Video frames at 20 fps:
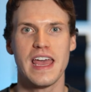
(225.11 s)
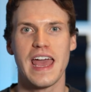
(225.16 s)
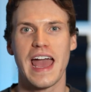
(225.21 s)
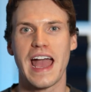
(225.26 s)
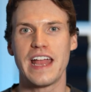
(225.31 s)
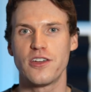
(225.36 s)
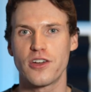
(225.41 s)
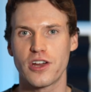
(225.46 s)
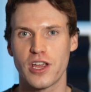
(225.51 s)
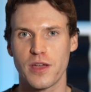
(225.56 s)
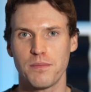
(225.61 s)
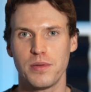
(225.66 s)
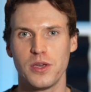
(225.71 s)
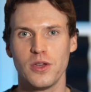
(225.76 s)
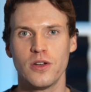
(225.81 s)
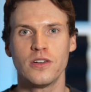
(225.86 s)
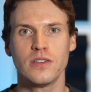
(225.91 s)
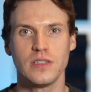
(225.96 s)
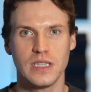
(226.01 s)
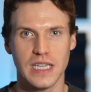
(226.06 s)
and your
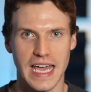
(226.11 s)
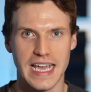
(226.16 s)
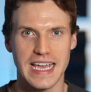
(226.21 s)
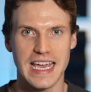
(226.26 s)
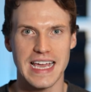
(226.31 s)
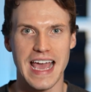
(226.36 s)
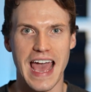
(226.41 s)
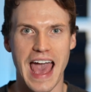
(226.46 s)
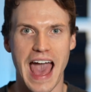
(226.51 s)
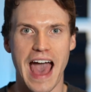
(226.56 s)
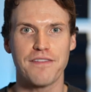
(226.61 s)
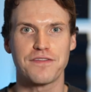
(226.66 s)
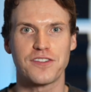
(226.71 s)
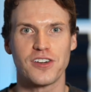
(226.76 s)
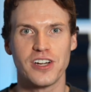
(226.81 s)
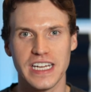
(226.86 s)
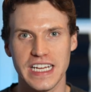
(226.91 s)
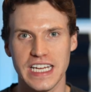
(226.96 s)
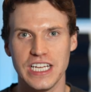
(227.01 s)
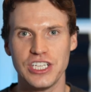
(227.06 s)
computer lagging
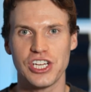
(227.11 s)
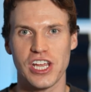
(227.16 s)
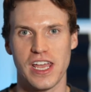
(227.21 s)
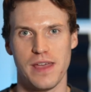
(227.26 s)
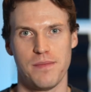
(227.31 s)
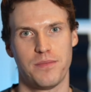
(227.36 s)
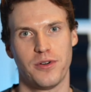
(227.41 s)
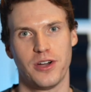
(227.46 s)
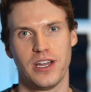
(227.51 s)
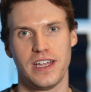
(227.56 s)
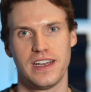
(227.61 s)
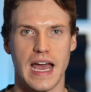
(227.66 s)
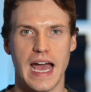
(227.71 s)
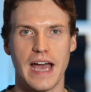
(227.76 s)
after each input.